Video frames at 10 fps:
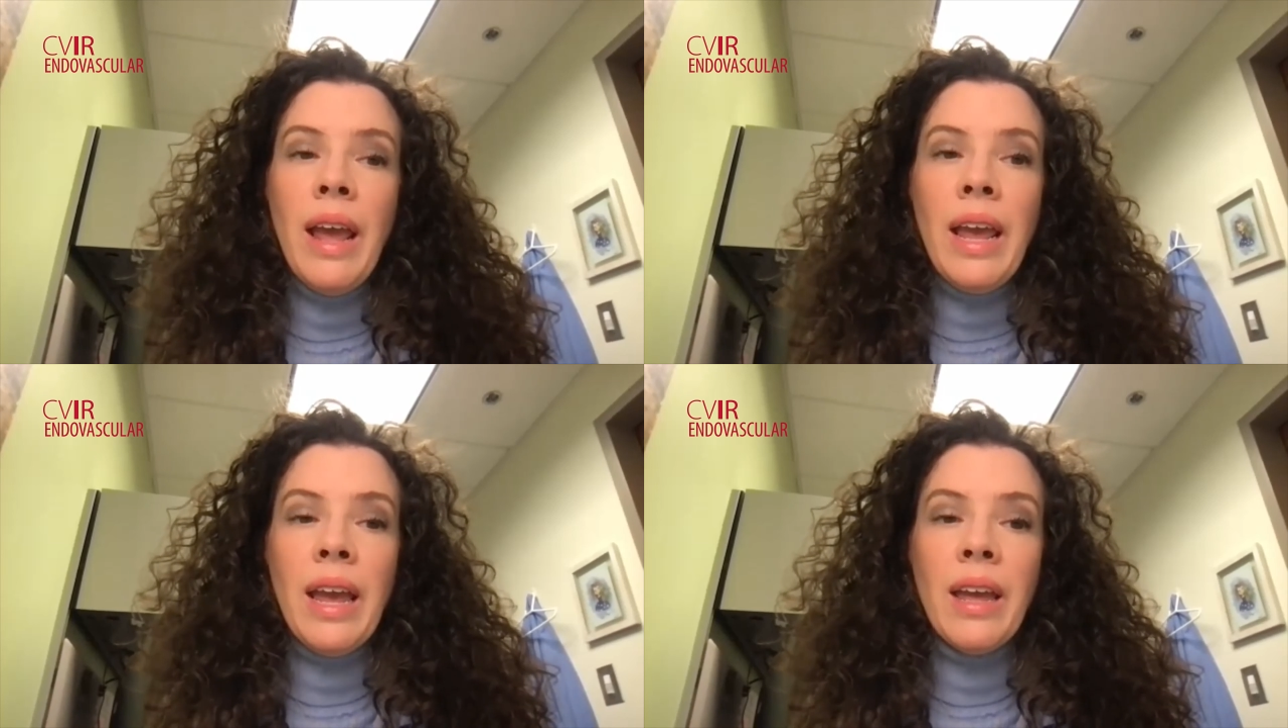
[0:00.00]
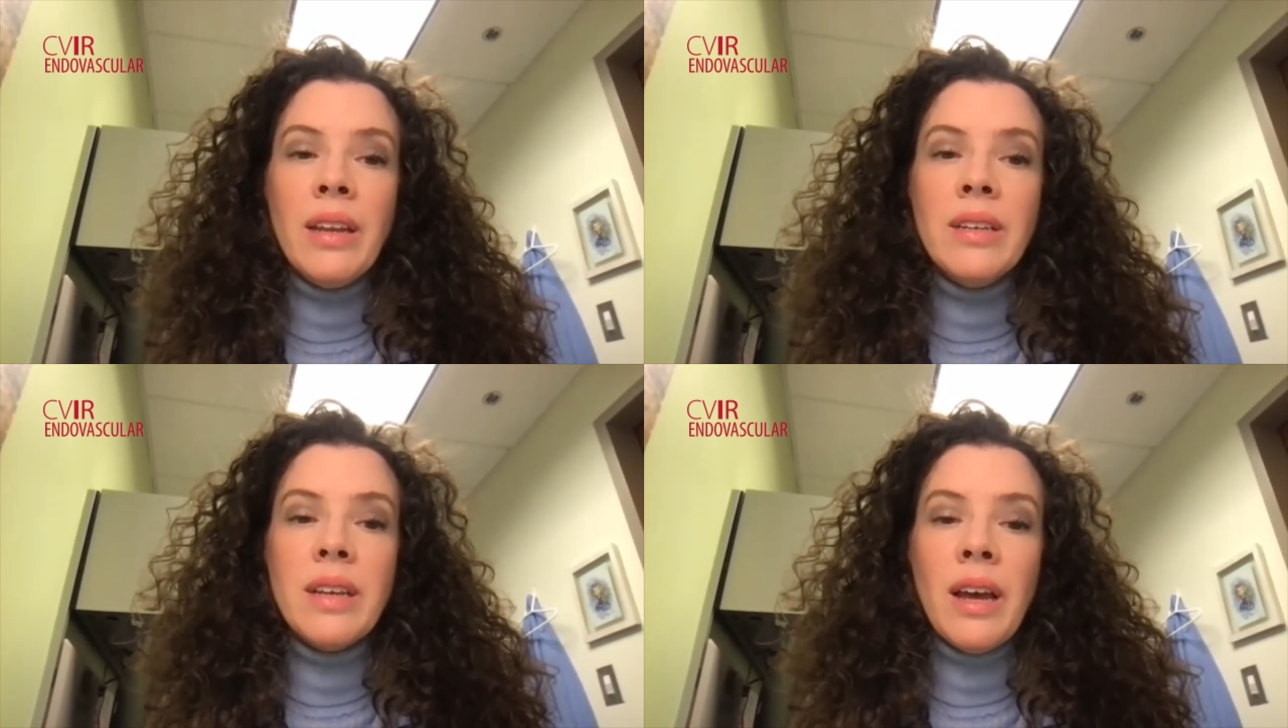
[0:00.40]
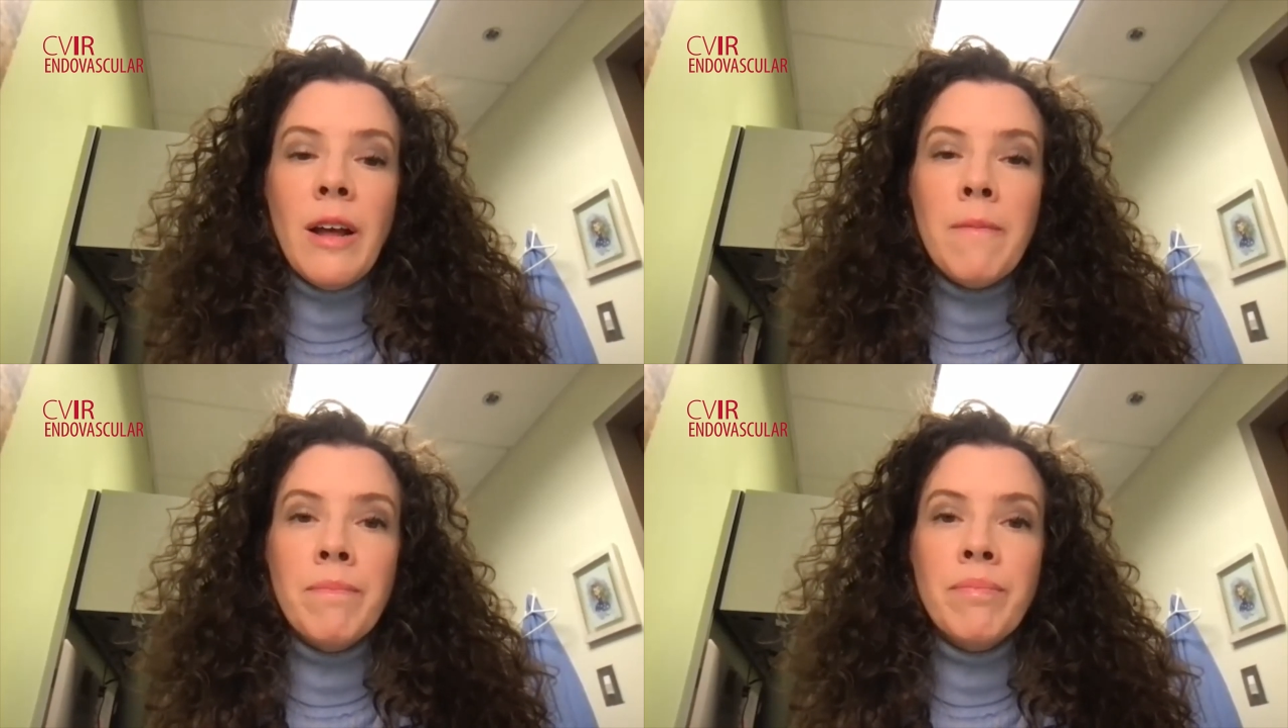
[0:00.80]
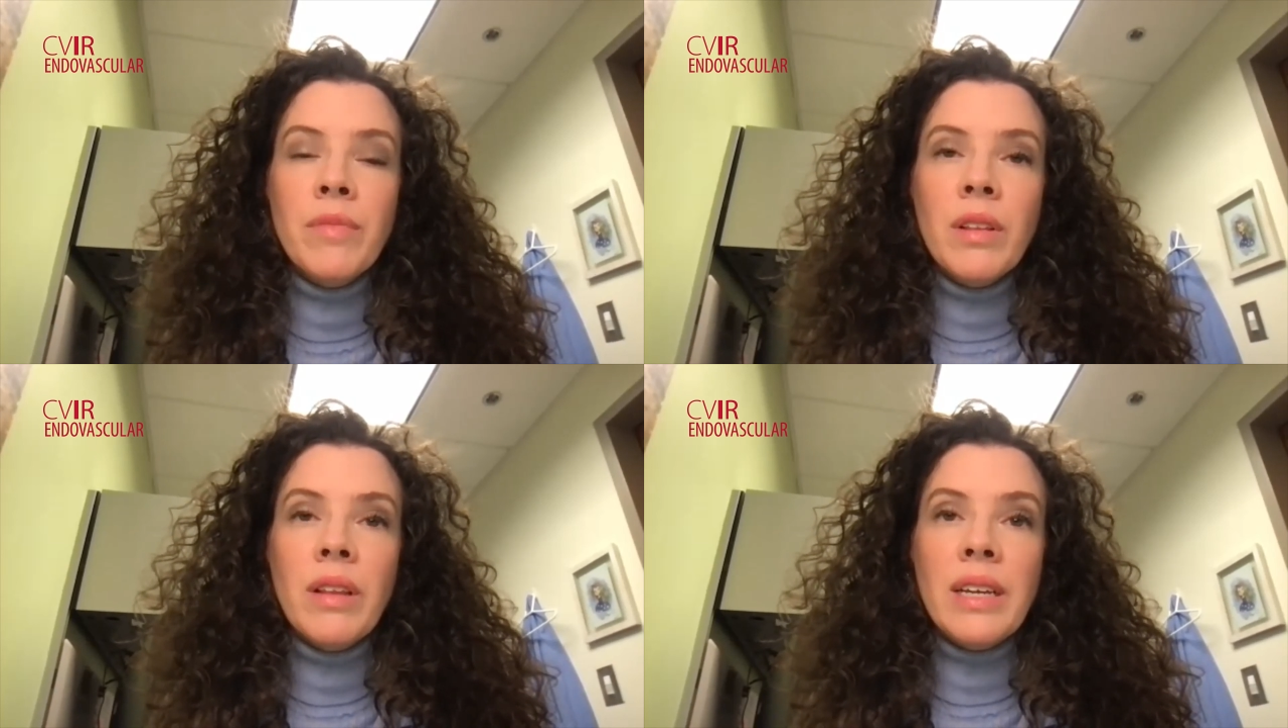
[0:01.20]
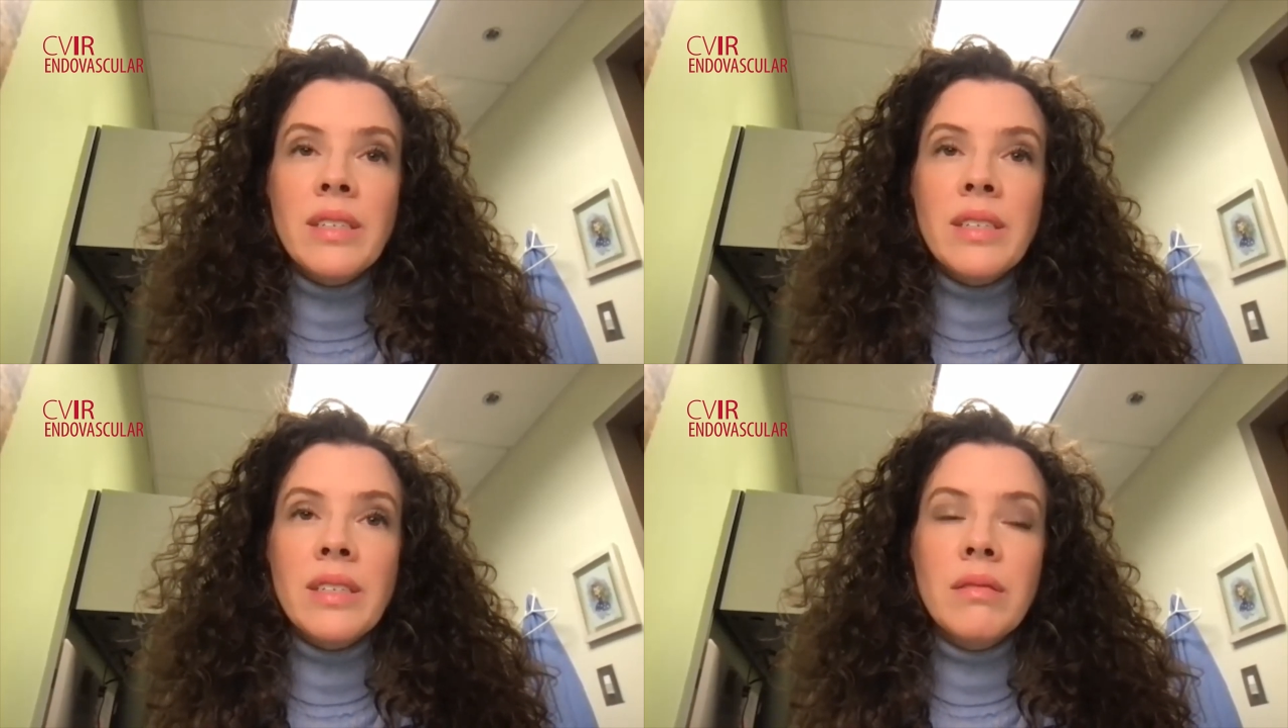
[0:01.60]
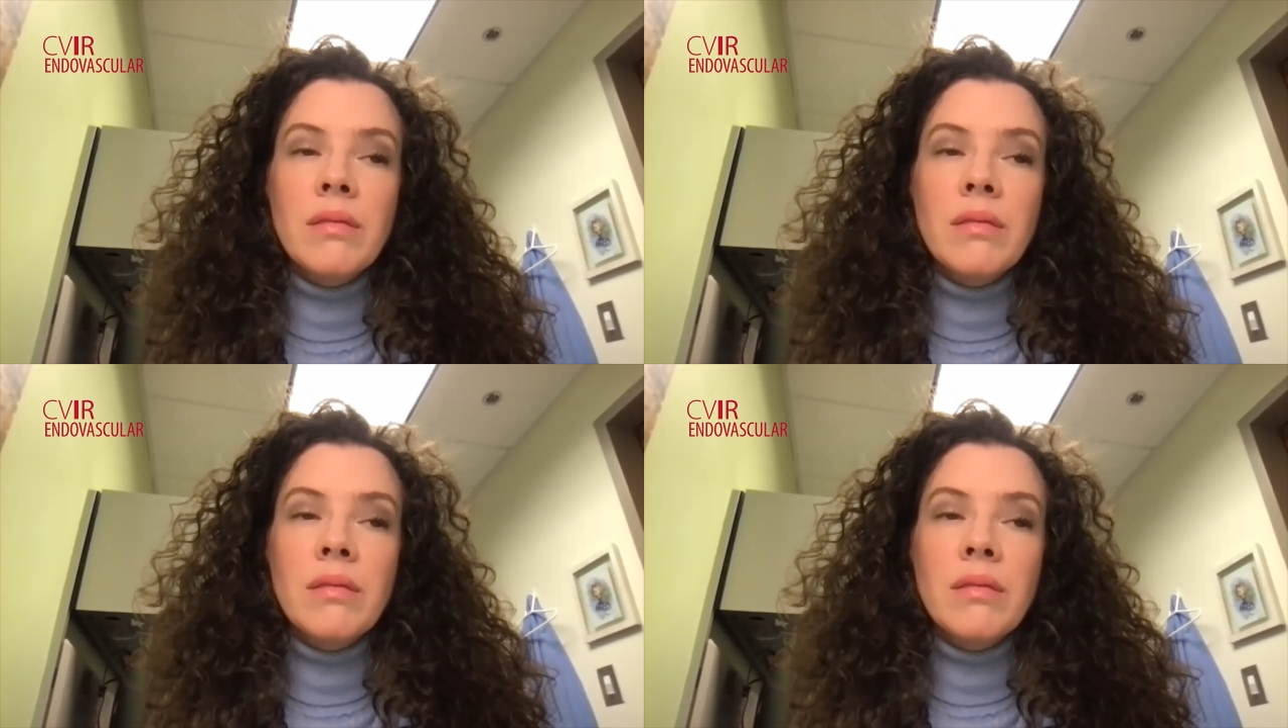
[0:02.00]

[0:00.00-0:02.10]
and less